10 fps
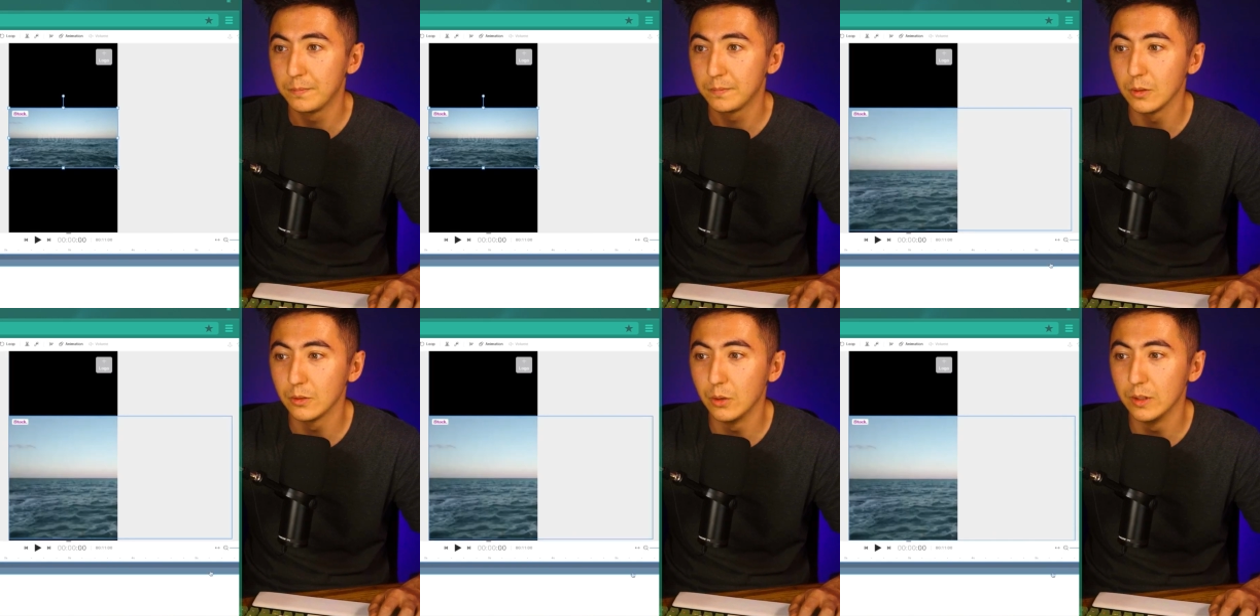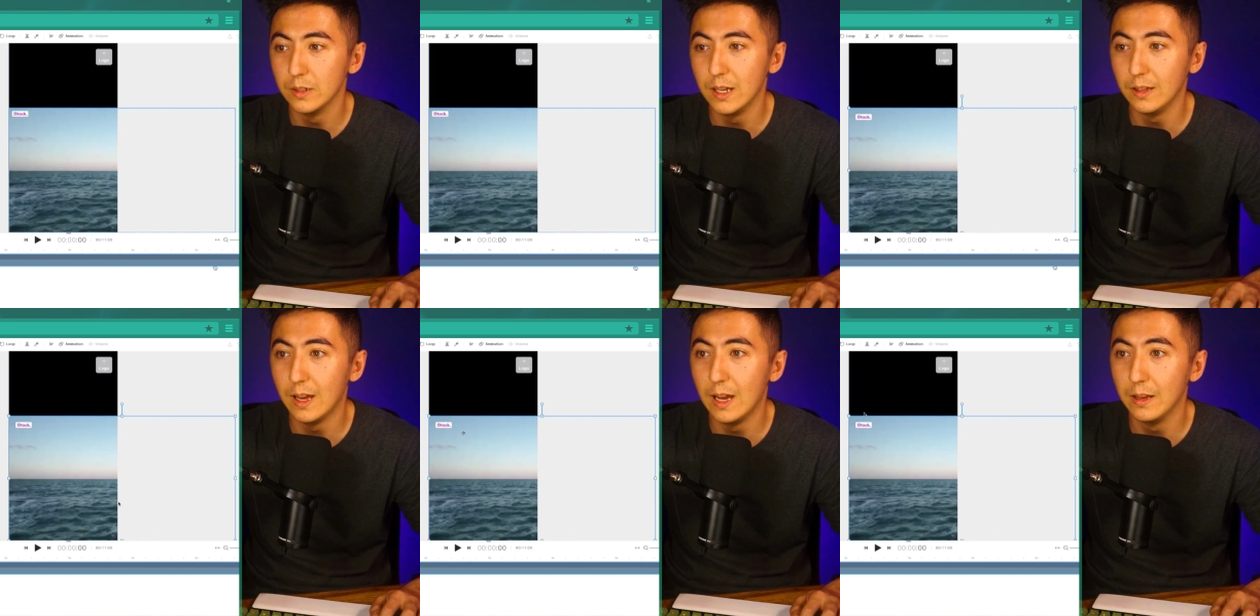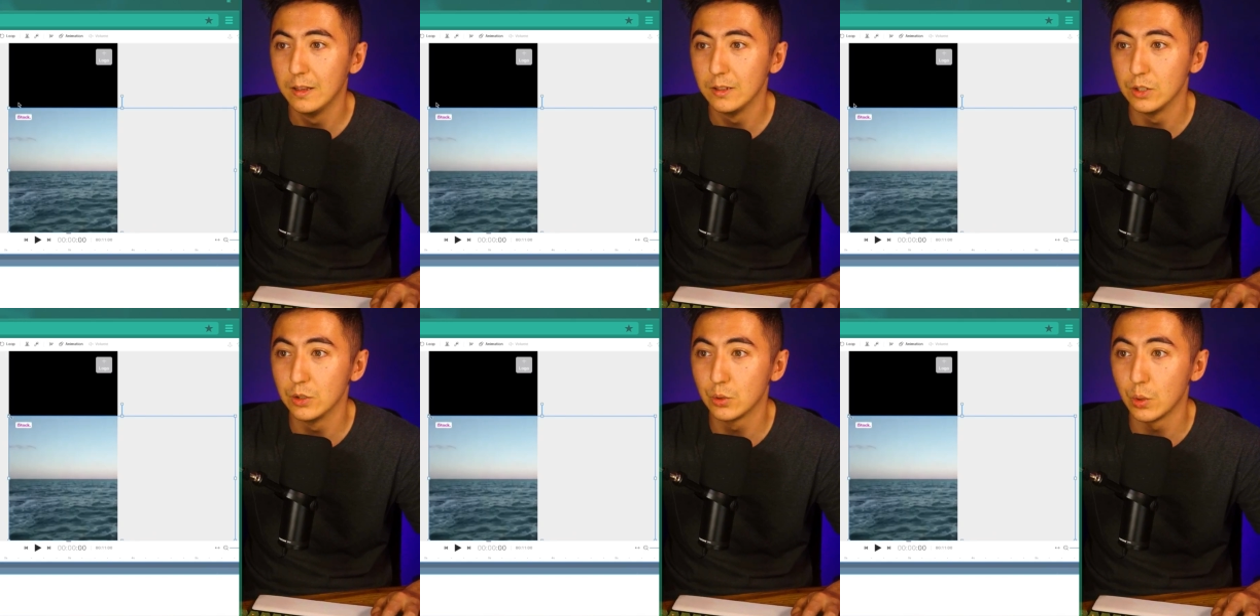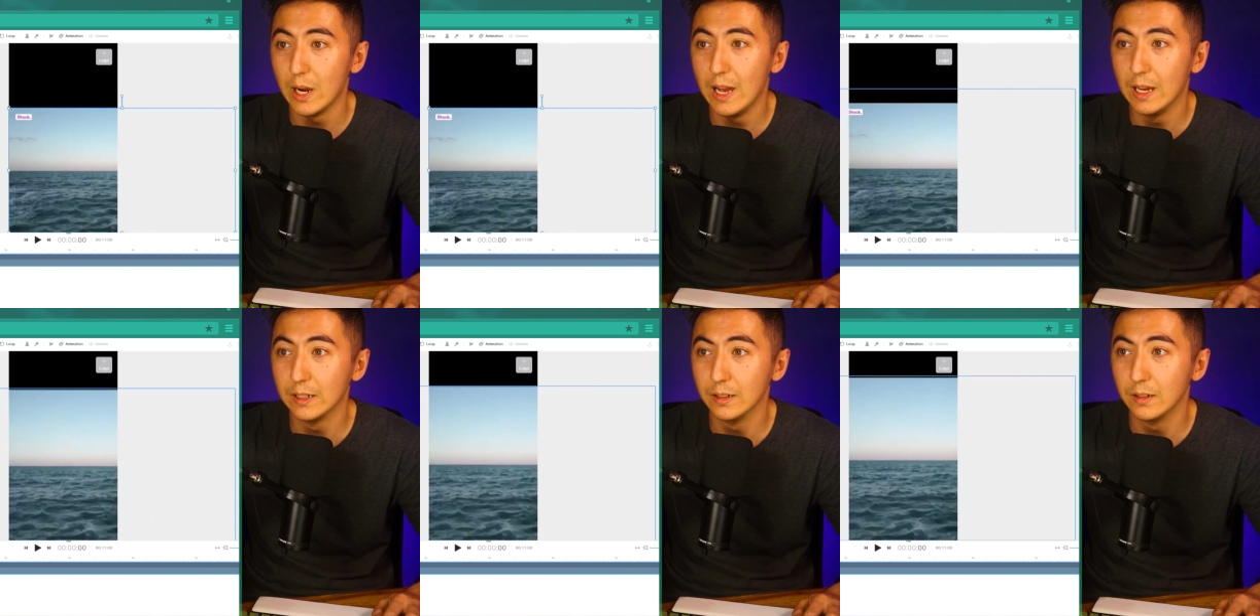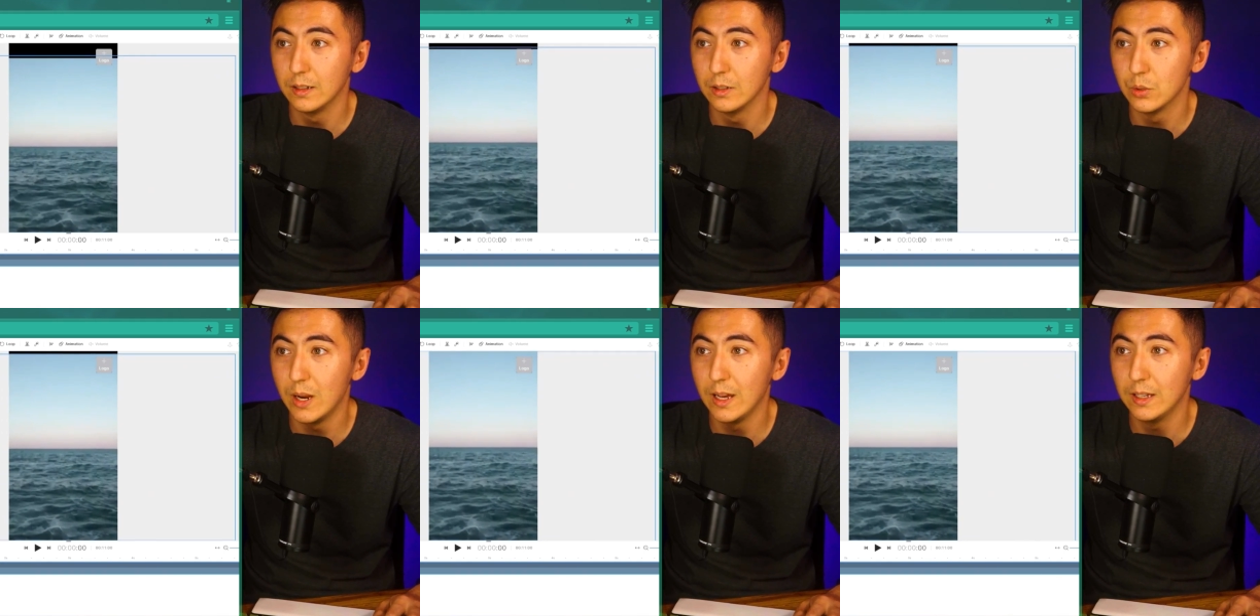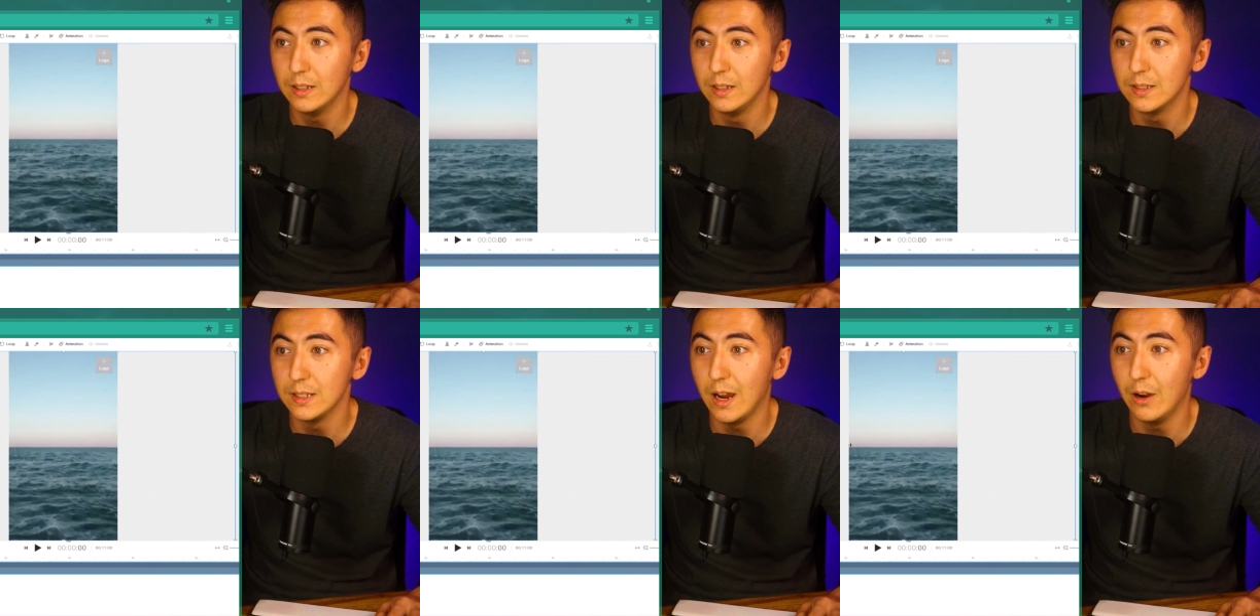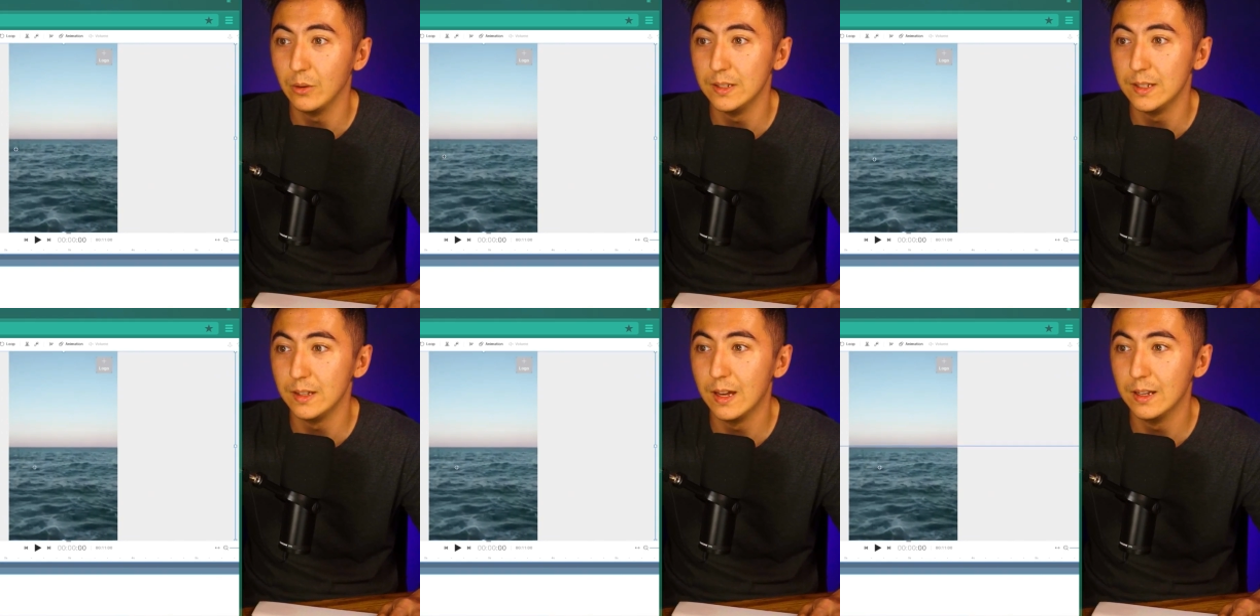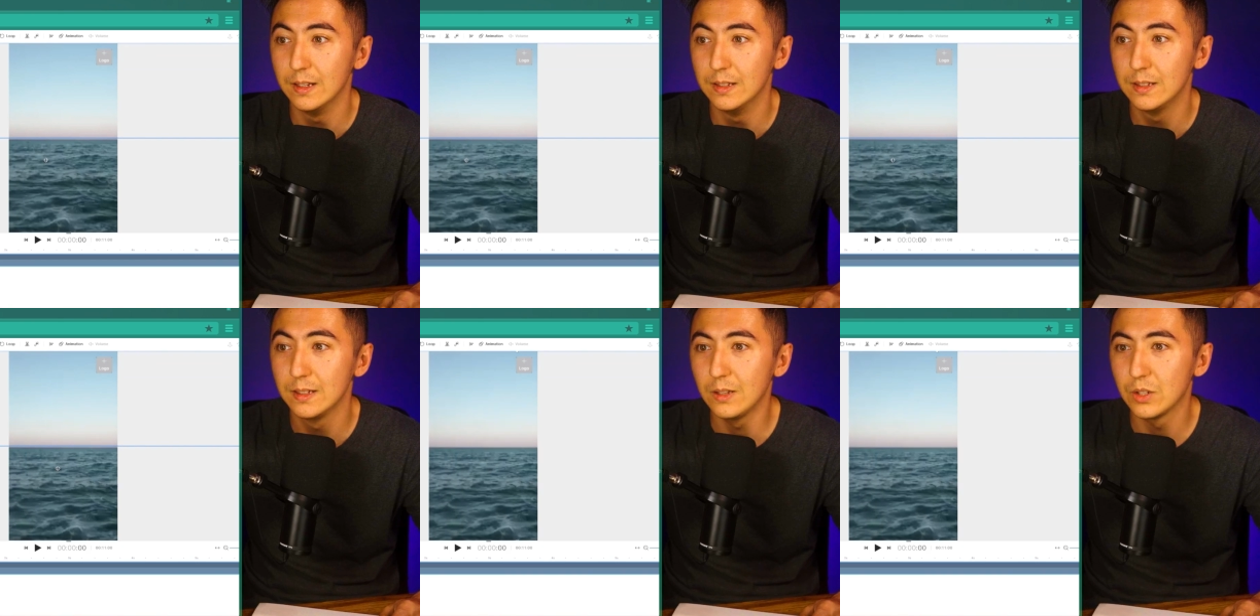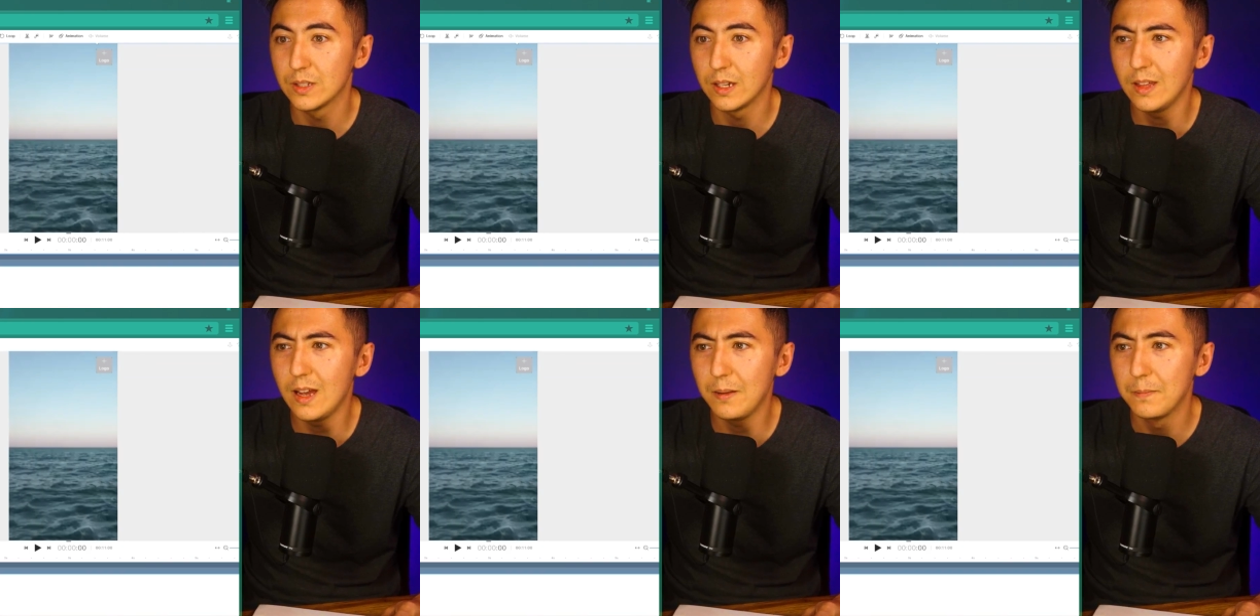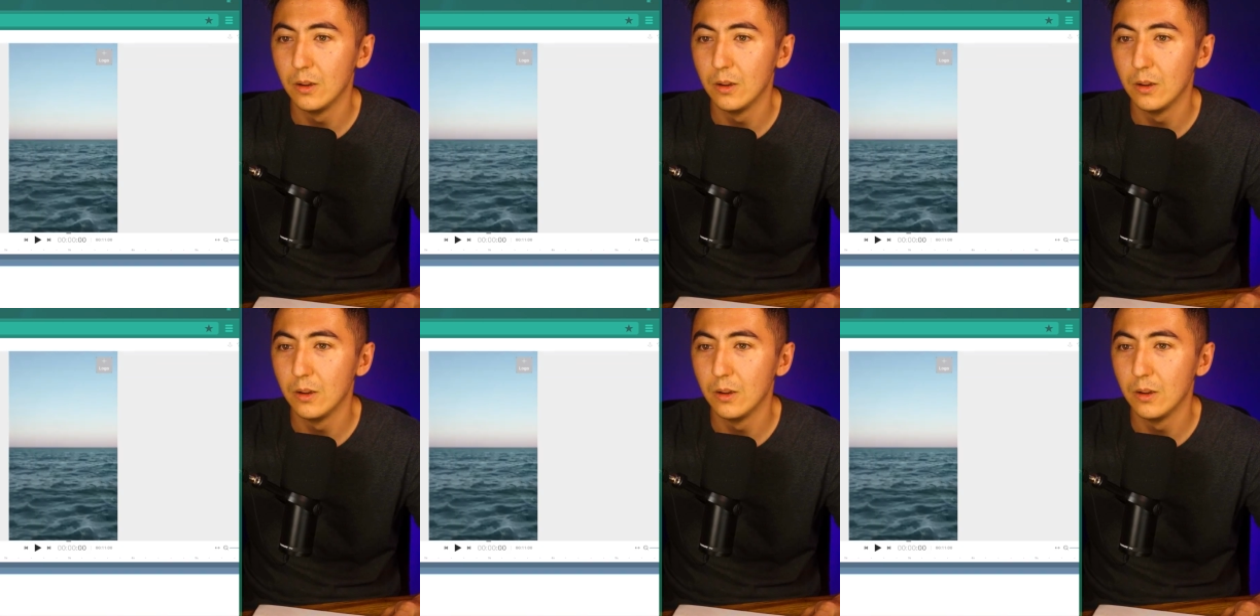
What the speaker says: We're going to take that, just drag, click and drag it. You can see how easy that is, just like that.